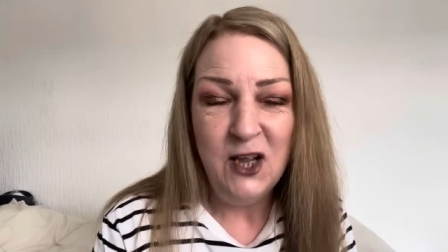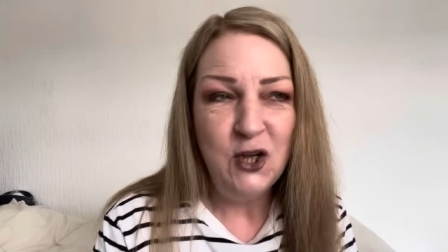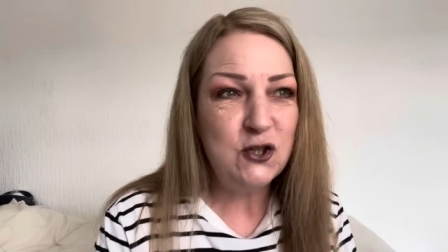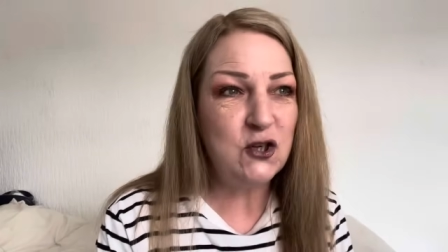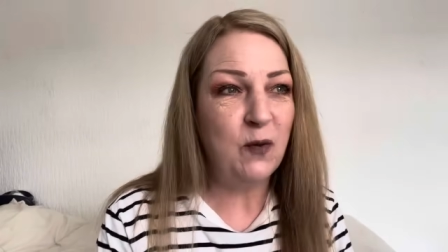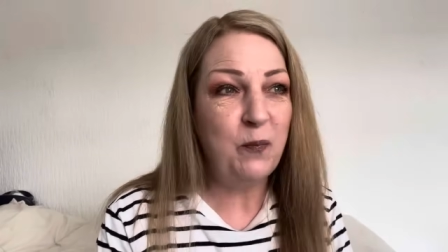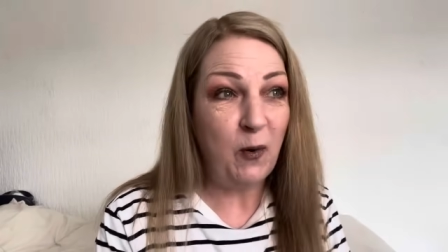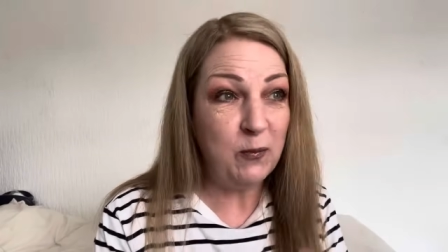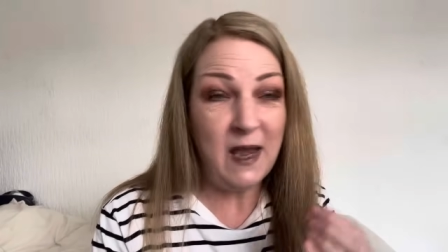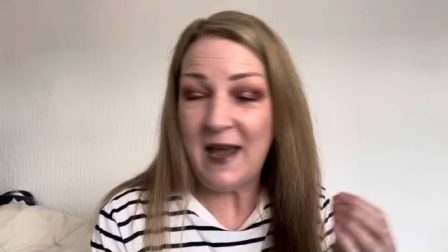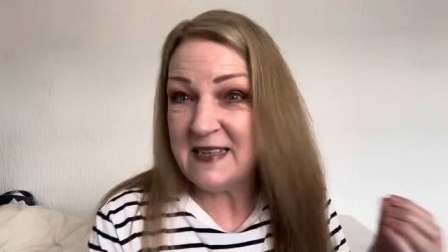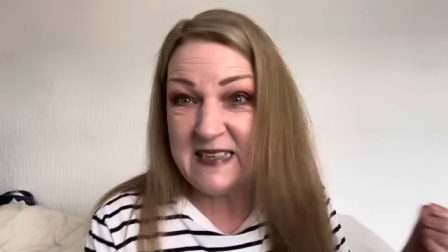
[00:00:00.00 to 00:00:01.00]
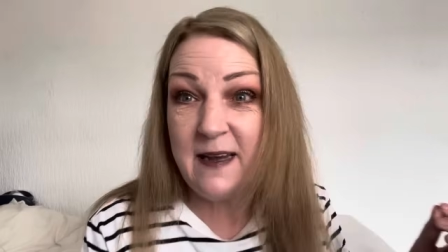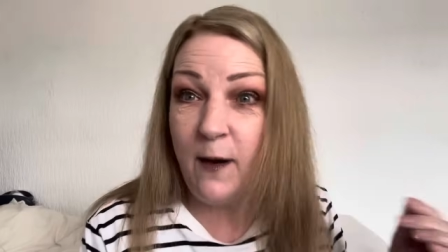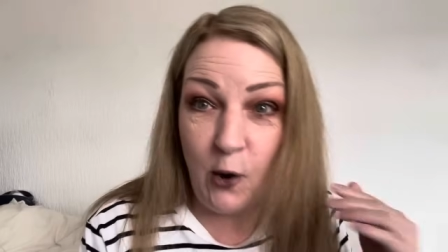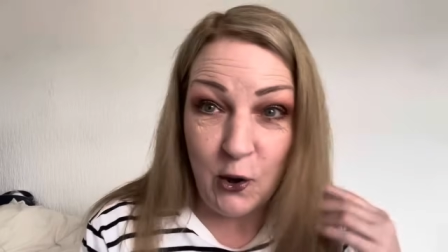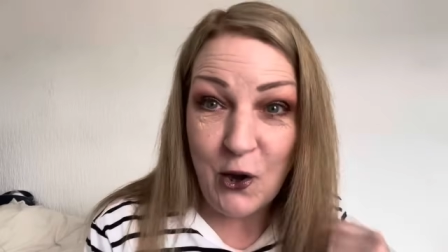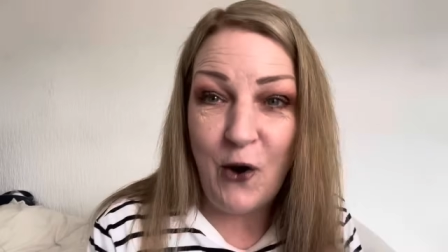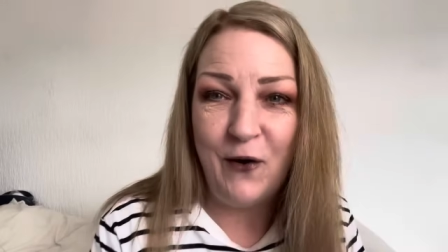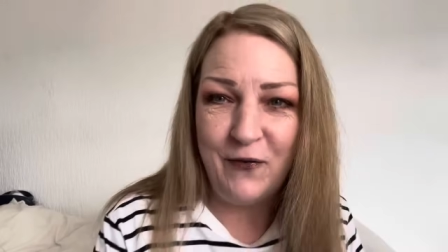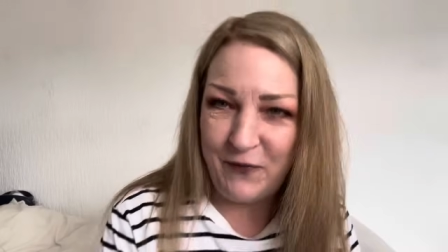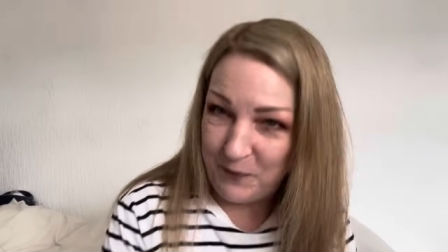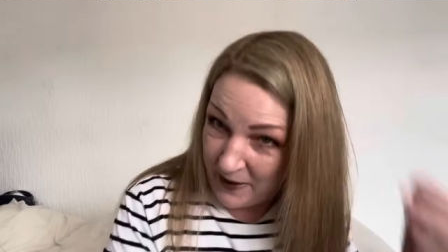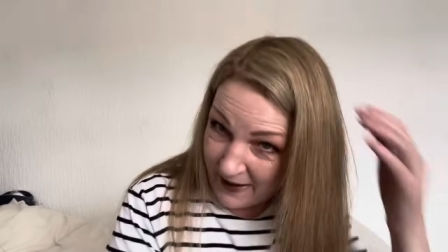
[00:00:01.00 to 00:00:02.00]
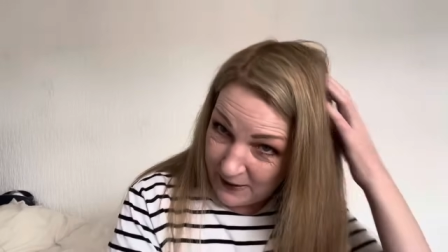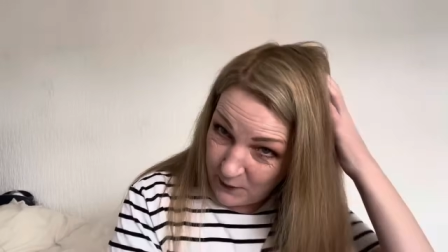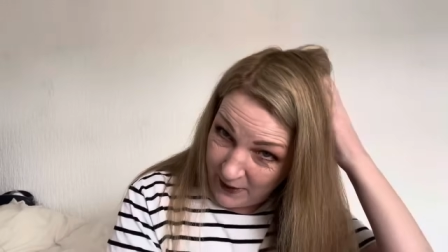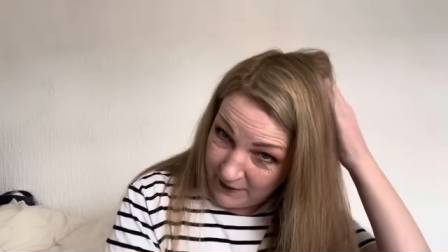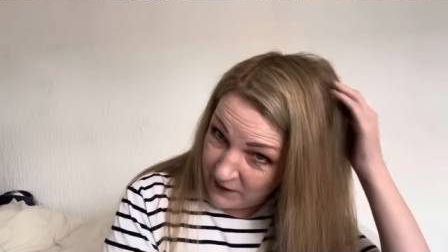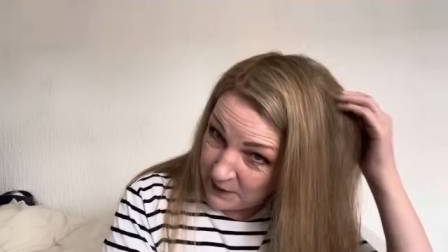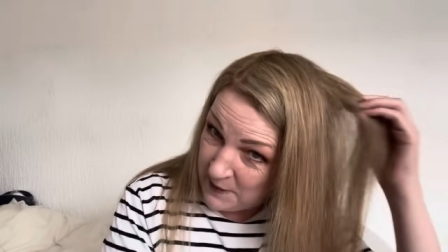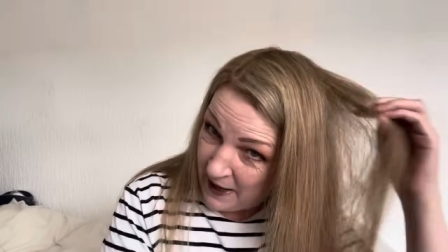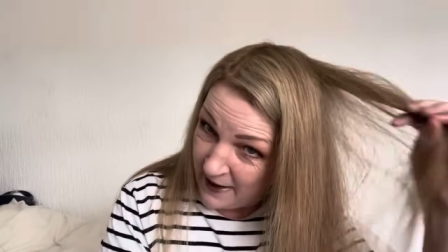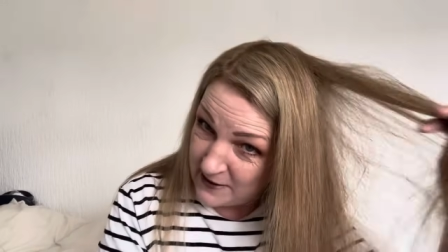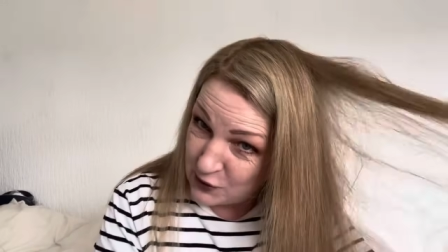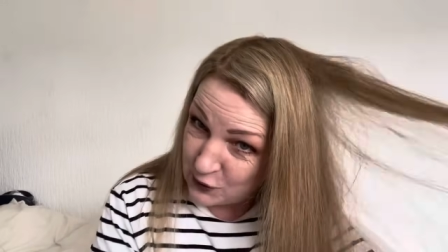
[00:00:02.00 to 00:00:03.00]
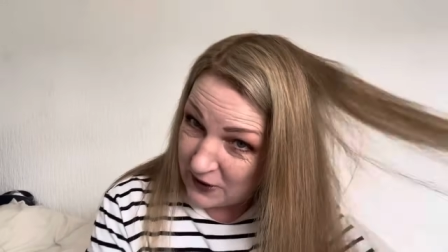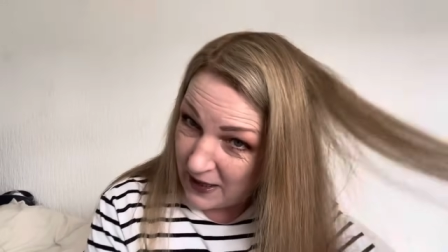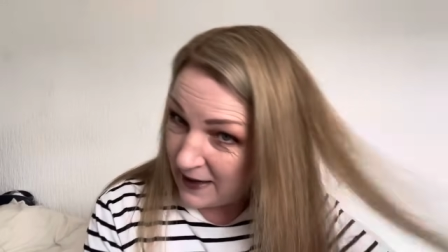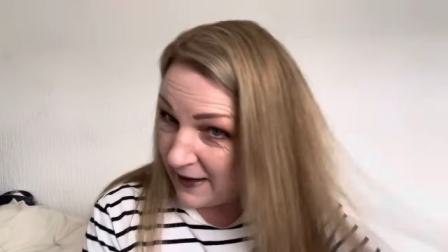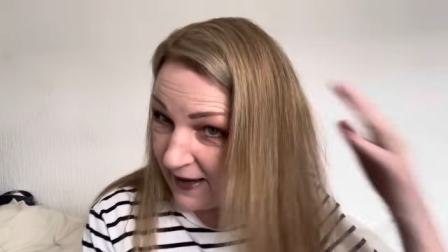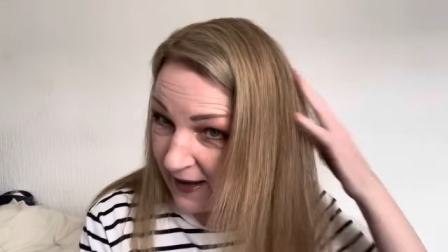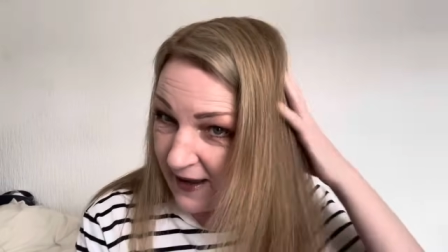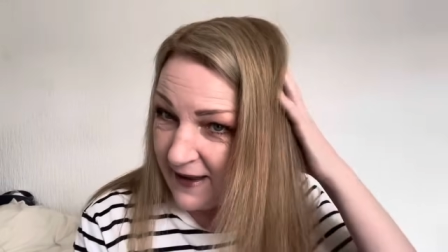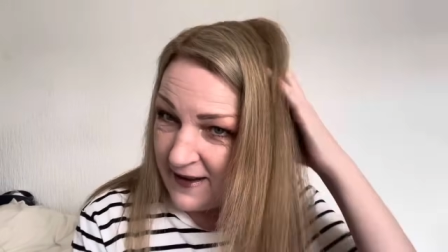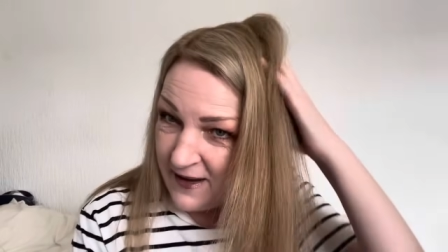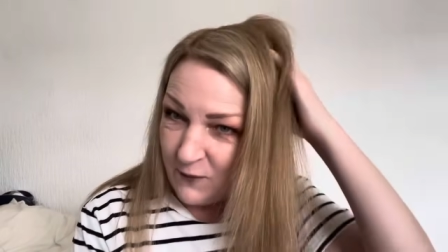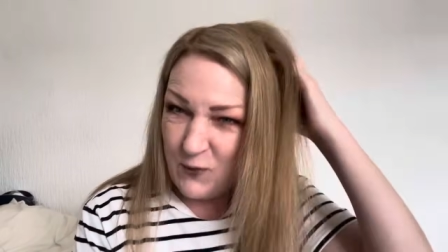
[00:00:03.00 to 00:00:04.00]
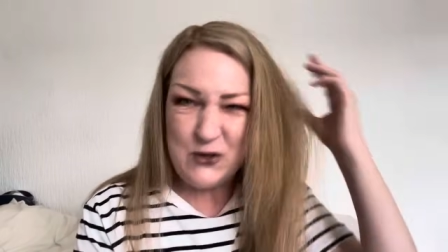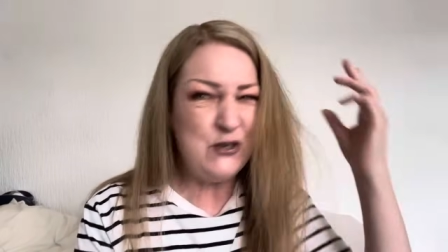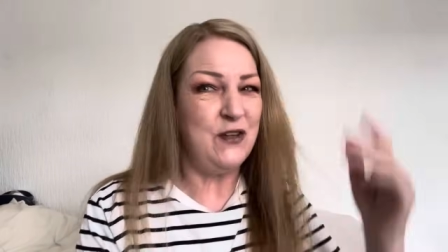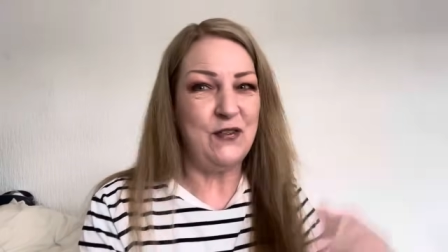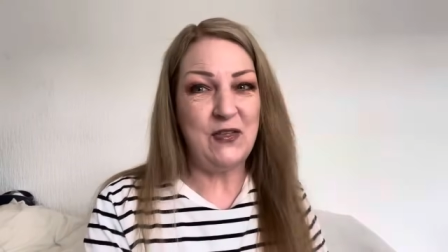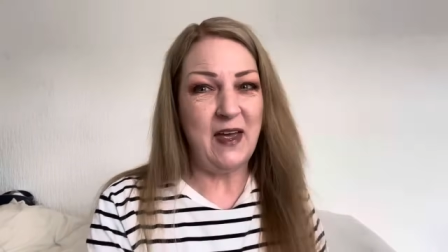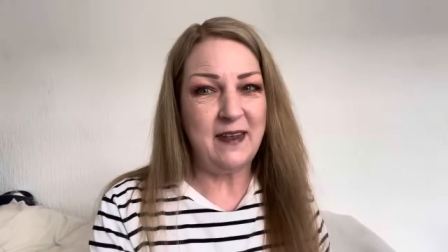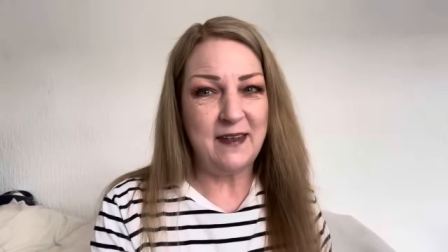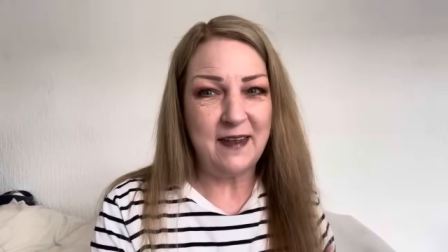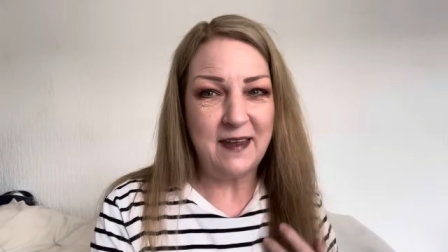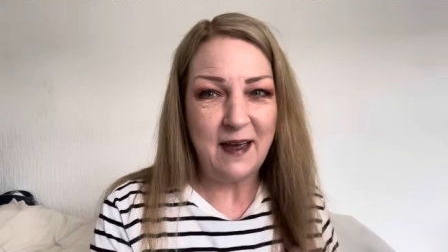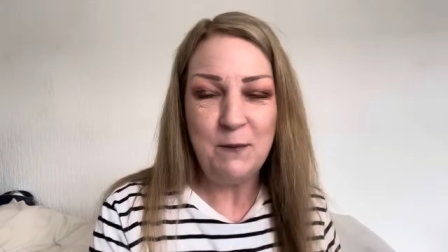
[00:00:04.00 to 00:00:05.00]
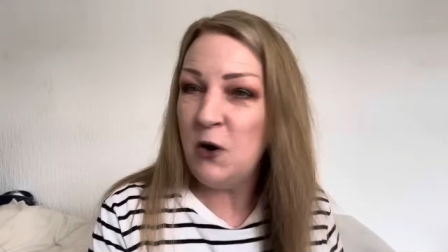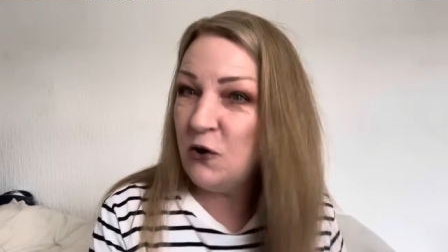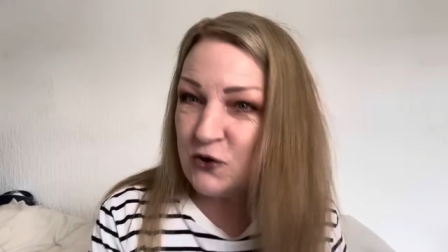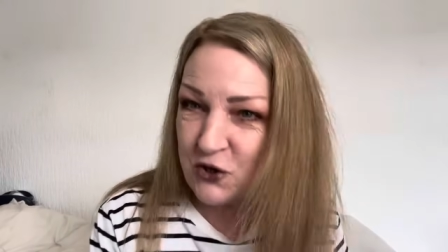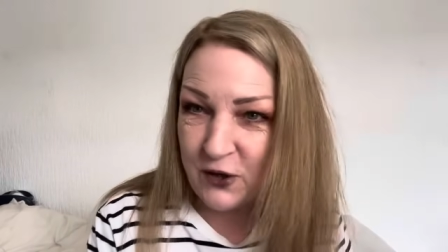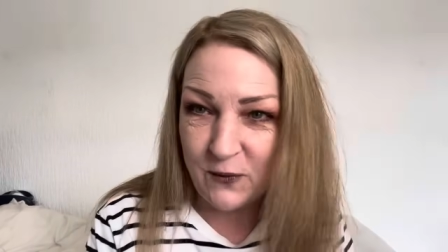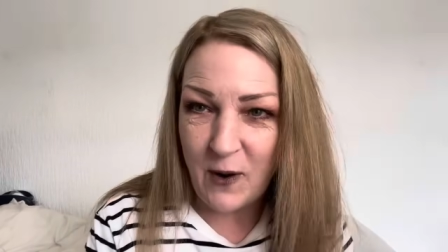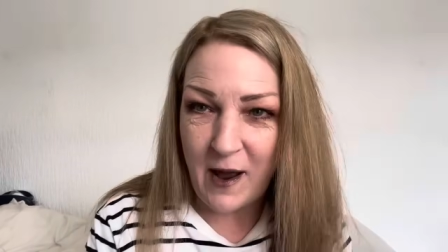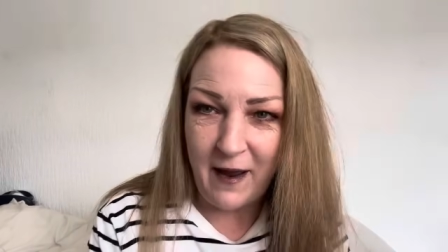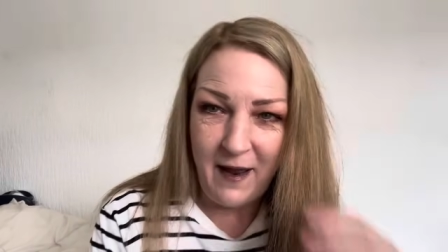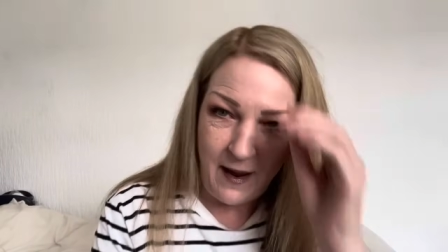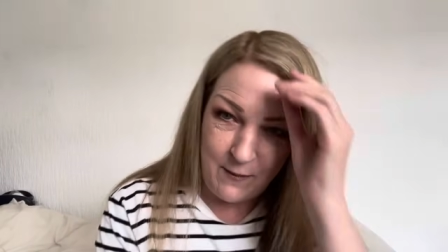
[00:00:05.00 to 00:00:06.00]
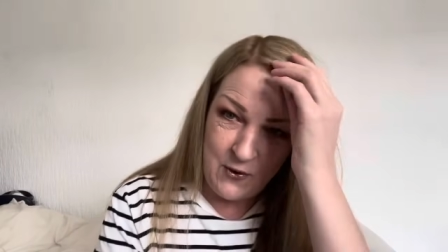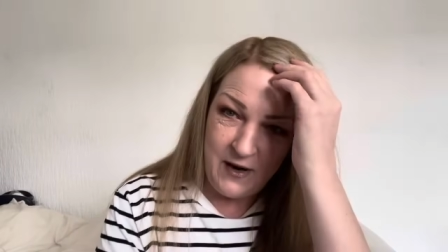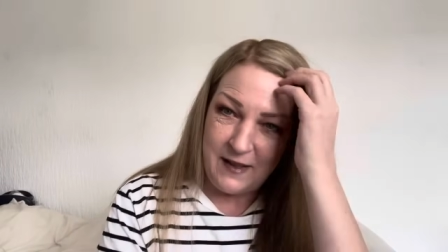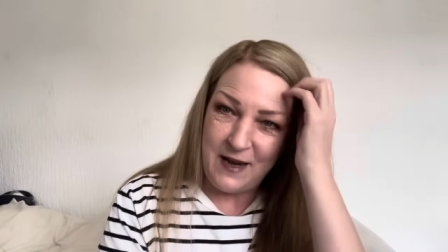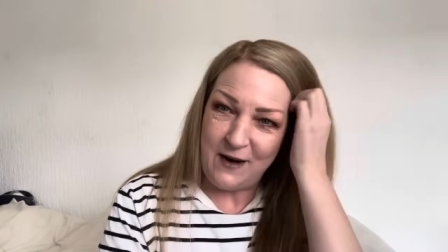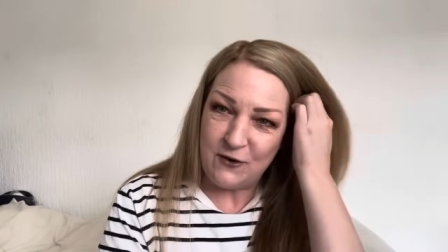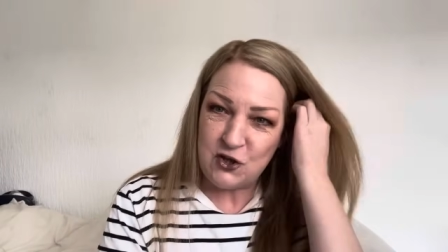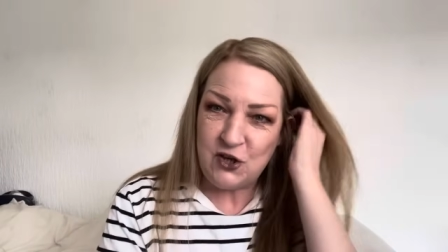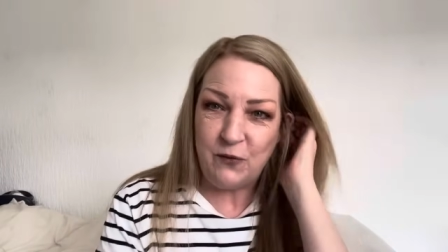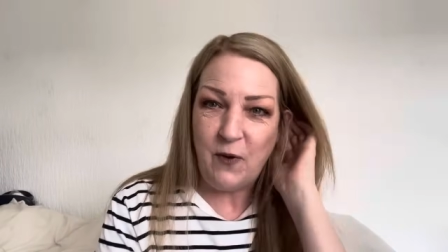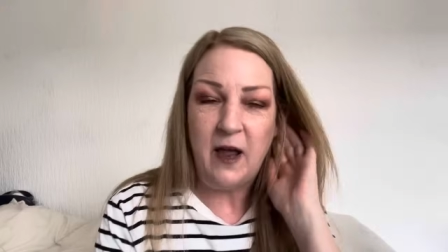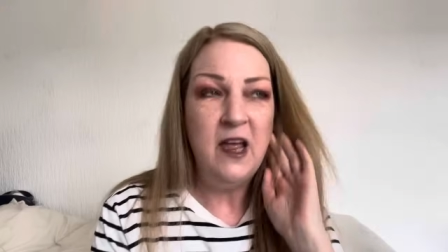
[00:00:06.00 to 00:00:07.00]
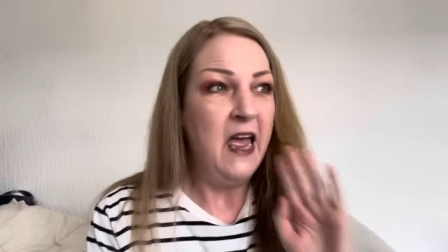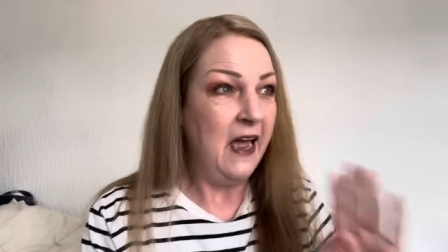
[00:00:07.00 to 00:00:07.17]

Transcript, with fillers: So I probably ate it all off. But anyway, I've had my hair done lighter. What do you think? I'm not sure. I'm really not sure.